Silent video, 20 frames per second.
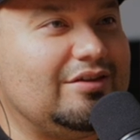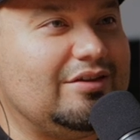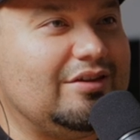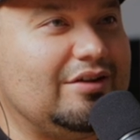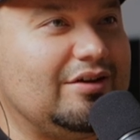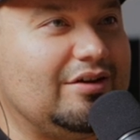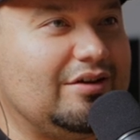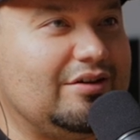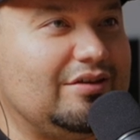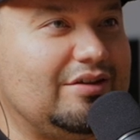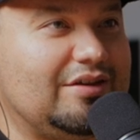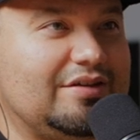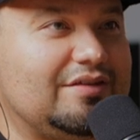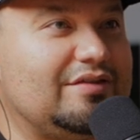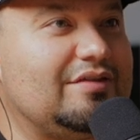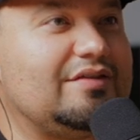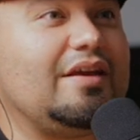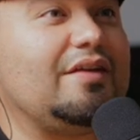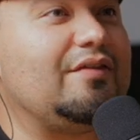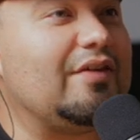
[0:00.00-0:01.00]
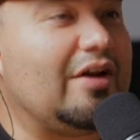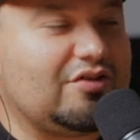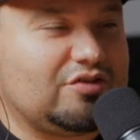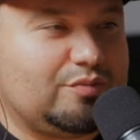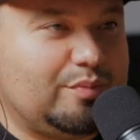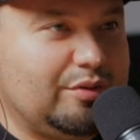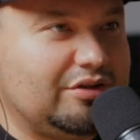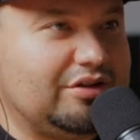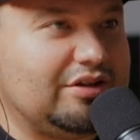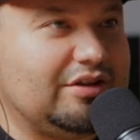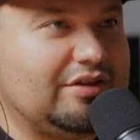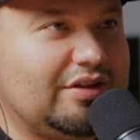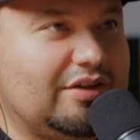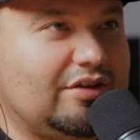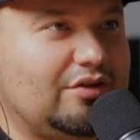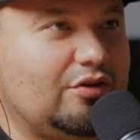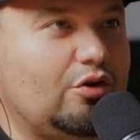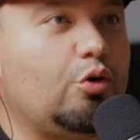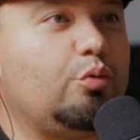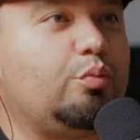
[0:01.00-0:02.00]
the this safe house building
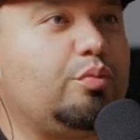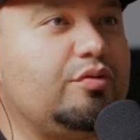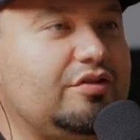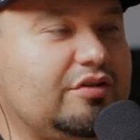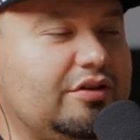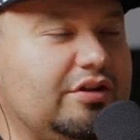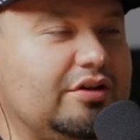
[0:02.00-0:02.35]
that they're hope